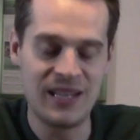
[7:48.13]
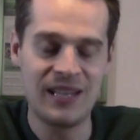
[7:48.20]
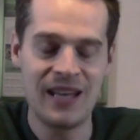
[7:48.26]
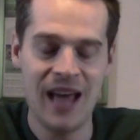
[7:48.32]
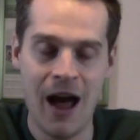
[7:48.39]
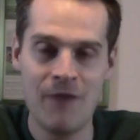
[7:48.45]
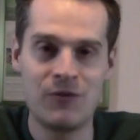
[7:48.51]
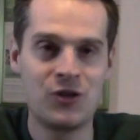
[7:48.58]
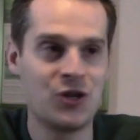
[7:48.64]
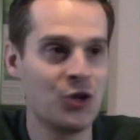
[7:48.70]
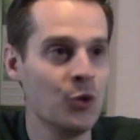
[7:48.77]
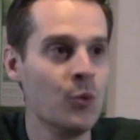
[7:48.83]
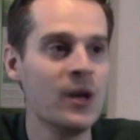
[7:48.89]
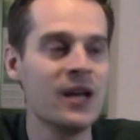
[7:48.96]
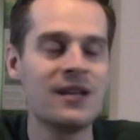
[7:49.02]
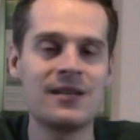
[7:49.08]
have
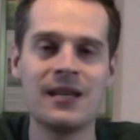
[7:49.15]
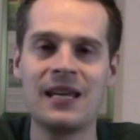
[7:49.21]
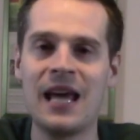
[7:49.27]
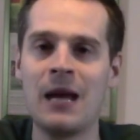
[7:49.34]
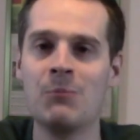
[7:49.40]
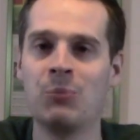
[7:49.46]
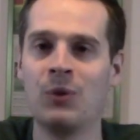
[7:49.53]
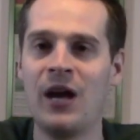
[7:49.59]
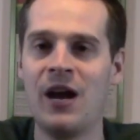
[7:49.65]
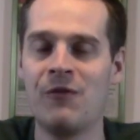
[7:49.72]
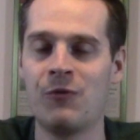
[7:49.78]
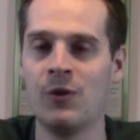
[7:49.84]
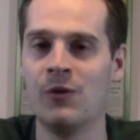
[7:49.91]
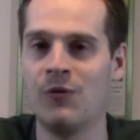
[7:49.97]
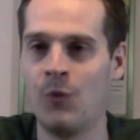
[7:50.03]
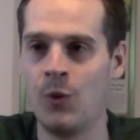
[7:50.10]
2 weeks to game plan
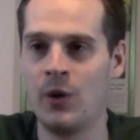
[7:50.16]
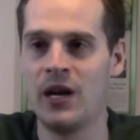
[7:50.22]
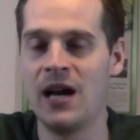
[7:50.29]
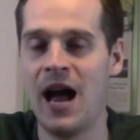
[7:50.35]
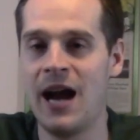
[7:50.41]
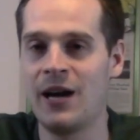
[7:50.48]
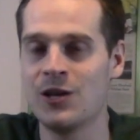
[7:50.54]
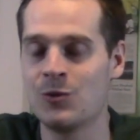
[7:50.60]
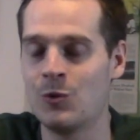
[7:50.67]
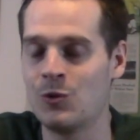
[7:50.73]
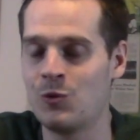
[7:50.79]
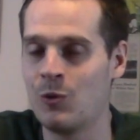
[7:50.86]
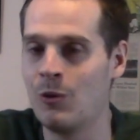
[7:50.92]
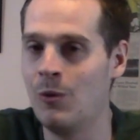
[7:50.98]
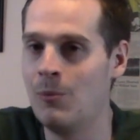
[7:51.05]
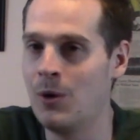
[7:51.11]
for the 49ers, which
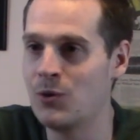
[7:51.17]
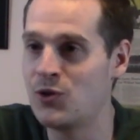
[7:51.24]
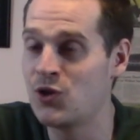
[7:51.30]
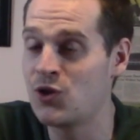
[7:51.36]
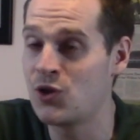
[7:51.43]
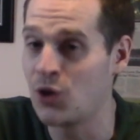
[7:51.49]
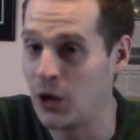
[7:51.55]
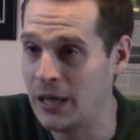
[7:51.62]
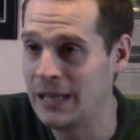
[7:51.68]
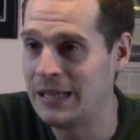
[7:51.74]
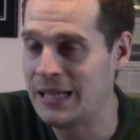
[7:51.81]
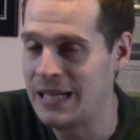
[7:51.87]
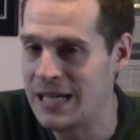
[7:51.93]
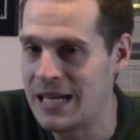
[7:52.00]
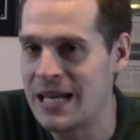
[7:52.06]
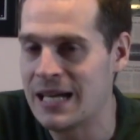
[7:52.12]
we will most
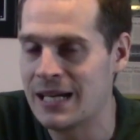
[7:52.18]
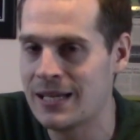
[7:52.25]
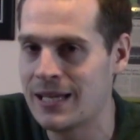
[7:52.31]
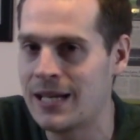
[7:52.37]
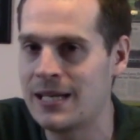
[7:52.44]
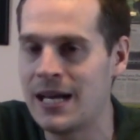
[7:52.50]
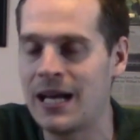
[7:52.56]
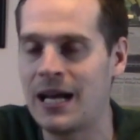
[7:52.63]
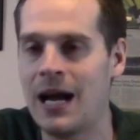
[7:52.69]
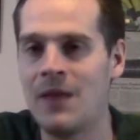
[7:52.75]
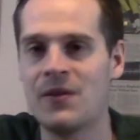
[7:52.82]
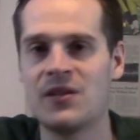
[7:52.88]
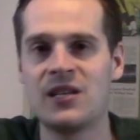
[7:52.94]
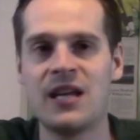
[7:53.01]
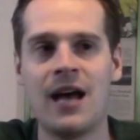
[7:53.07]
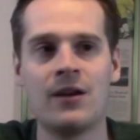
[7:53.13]
certainly need as they take on
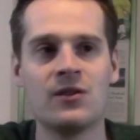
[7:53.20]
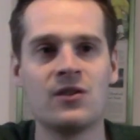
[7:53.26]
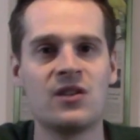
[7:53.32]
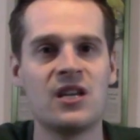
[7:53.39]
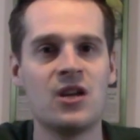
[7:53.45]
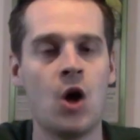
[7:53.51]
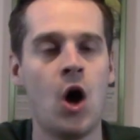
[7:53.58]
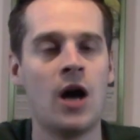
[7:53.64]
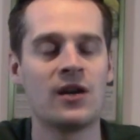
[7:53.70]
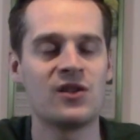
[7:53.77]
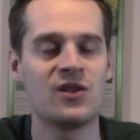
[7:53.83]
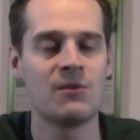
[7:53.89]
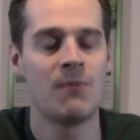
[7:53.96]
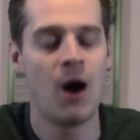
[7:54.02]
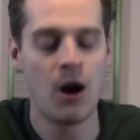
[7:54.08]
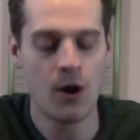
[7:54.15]
the Seattle Seahawks
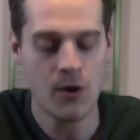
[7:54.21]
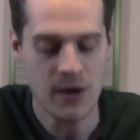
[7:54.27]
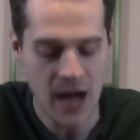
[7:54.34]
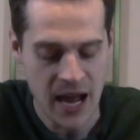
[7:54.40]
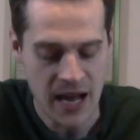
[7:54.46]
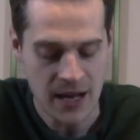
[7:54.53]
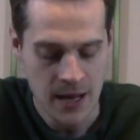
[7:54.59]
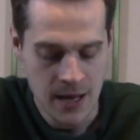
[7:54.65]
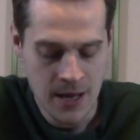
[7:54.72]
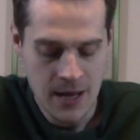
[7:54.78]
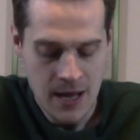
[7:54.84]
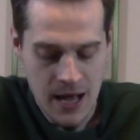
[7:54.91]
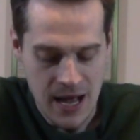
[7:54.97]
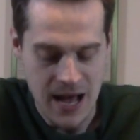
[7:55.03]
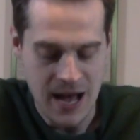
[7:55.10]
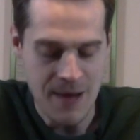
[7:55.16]
tomorrow night.
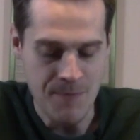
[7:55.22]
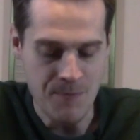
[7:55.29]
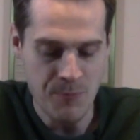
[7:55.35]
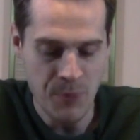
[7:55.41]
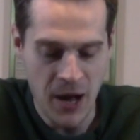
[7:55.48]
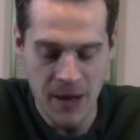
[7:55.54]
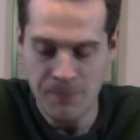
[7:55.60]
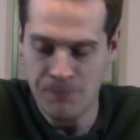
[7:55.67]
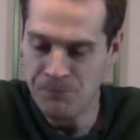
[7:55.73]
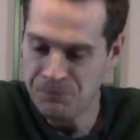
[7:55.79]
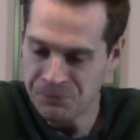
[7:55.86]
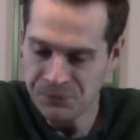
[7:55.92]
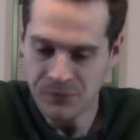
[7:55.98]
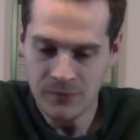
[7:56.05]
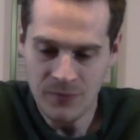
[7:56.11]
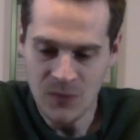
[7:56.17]
But
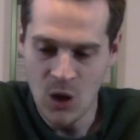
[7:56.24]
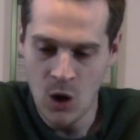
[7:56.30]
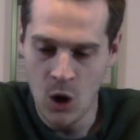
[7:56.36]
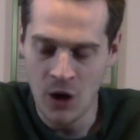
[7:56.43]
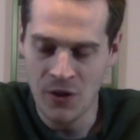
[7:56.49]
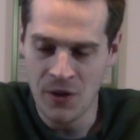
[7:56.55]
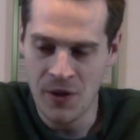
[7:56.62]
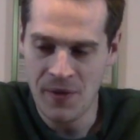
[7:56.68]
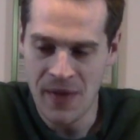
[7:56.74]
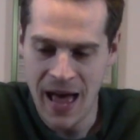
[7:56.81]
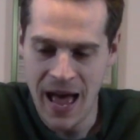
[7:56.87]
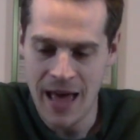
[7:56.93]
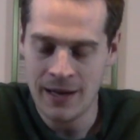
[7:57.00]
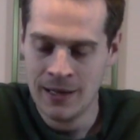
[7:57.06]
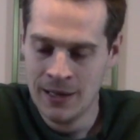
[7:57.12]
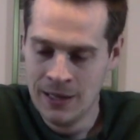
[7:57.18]
other than
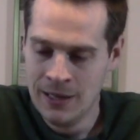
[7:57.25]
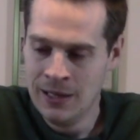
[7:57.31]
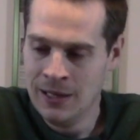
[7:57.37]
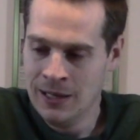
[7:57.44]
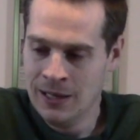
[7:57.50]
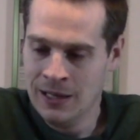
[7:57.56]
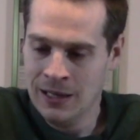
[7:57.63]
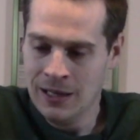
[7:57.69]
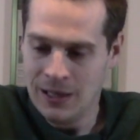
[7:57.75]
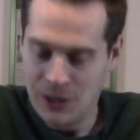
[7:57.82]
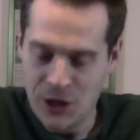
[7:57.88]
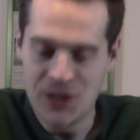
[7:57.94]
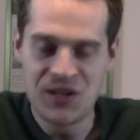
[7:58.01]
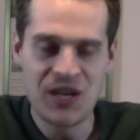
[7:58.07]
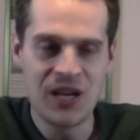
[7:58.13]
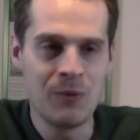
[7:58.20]
that, a
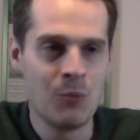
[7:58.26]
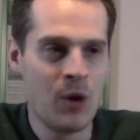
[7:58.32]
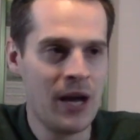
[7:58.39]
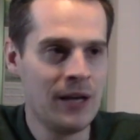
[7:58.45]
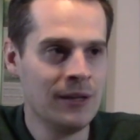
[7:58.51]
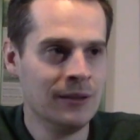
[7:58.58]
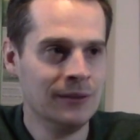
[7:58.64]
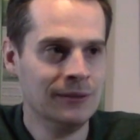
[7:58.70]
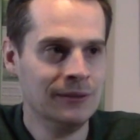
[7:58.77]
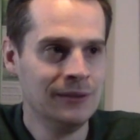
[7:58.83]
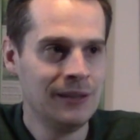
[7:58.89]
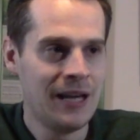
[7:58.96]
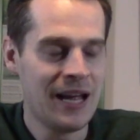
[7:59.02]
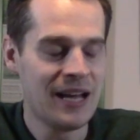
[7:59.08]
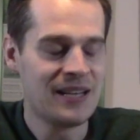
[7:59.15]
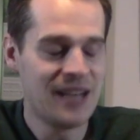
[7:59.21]
good team win,
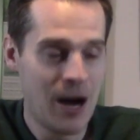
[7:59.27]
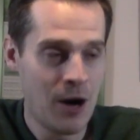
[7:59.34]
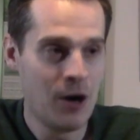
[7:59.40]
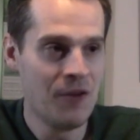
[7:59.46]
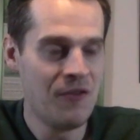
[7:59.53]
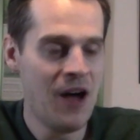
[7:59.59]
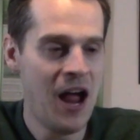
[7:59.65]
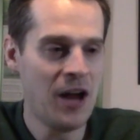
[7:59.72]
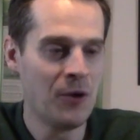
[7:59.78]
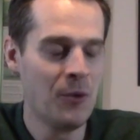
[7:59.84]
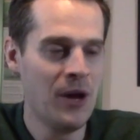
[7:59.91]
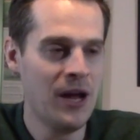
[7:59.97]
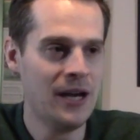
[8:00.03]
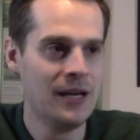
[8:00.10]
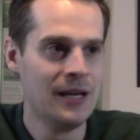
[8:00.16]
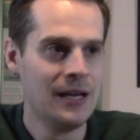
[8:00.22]
a terrifying
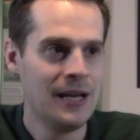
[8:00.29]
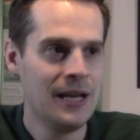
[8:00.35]
win,